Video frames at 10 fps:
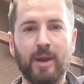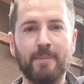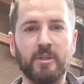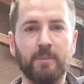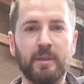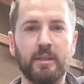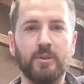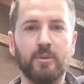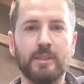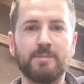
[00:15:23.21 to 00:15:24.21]
wrapped up into
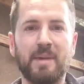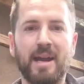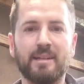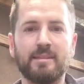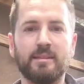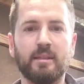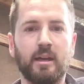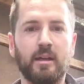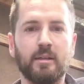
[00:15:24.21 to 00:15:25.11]
doing this box, and